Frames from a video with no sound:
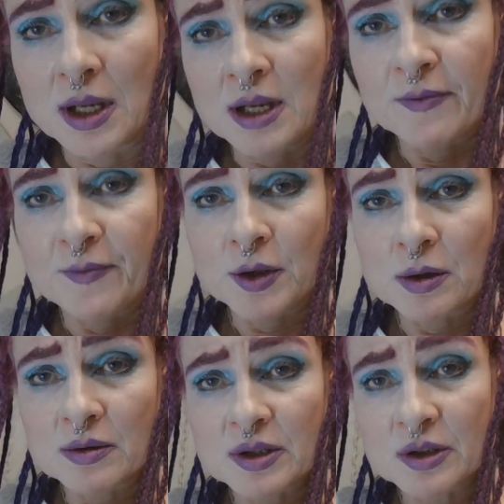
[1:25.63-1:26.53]
if
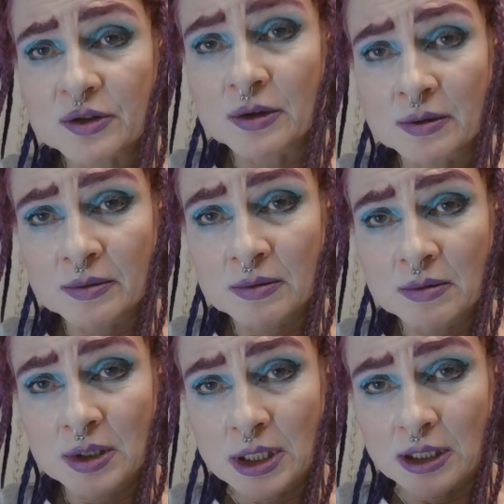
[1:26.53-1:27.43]
there's a certain
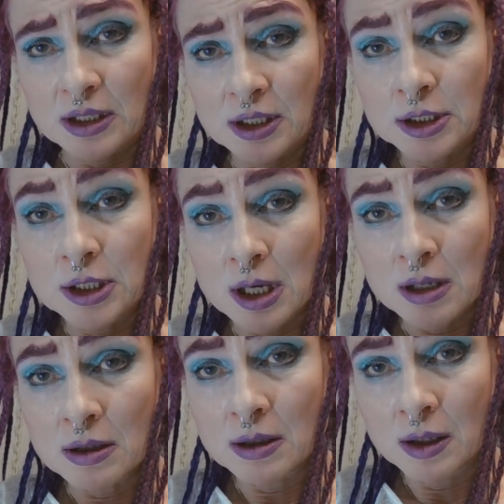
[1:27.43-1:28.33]

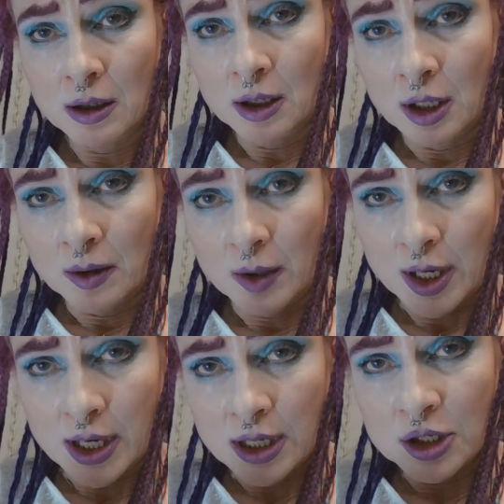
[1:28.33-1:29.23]
young
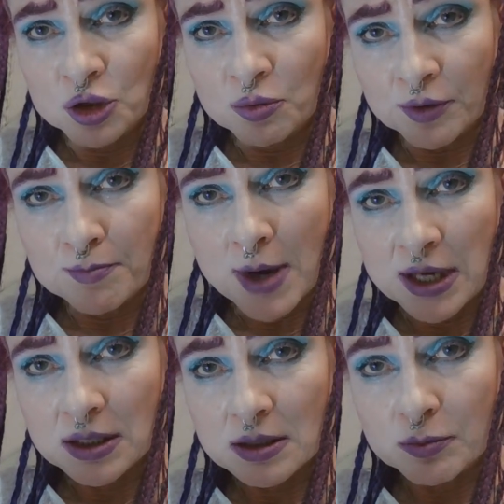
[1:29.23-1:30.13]
age with
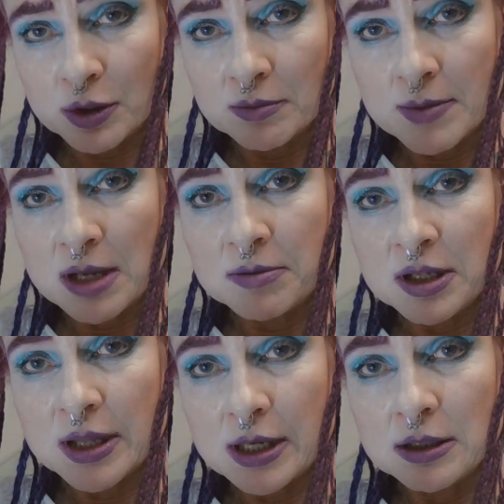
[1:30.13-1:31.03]
mice where
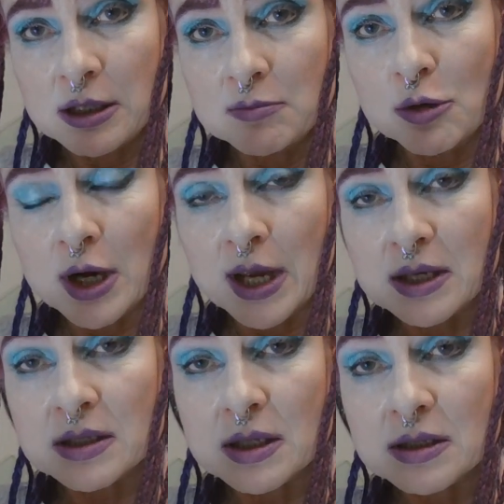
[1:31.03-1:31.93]
maybe they need more
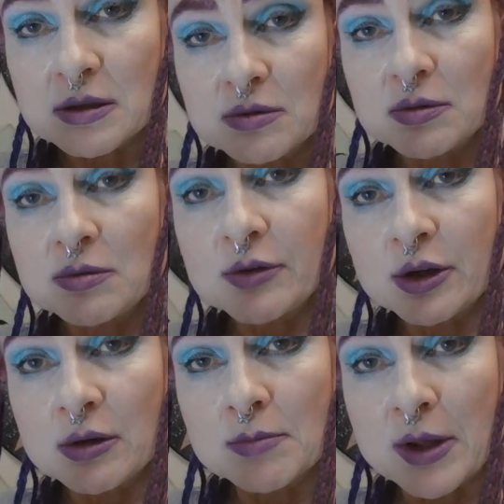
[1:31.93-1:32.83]
access to
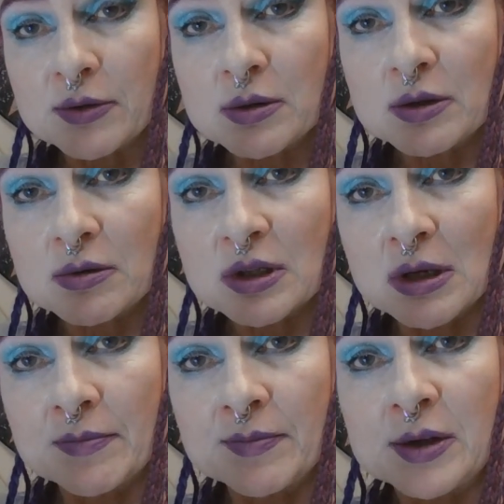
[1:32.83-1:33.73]
their mothers or
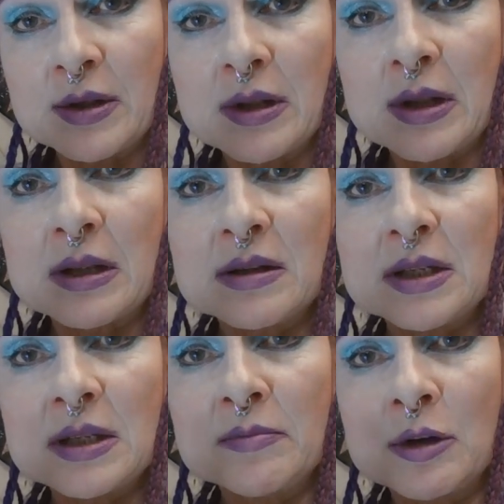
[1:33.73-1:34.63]
something, and
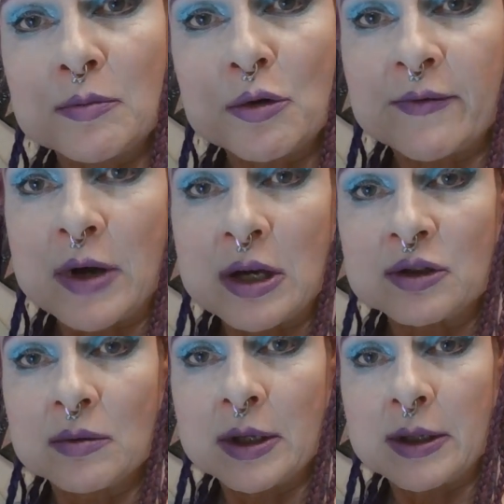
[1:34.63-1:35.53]
they're more
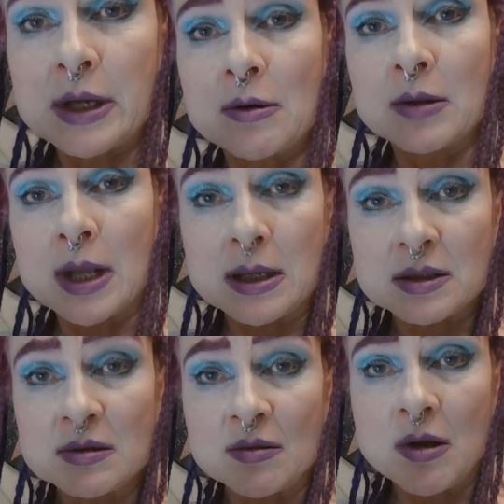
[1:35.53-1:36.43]
fragile and they don't
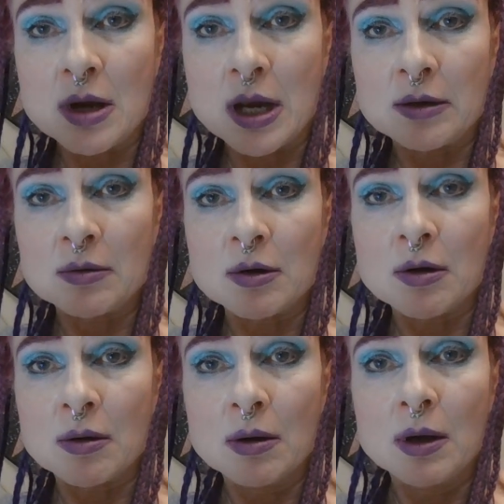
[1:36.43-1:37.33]
last as long. I don't know.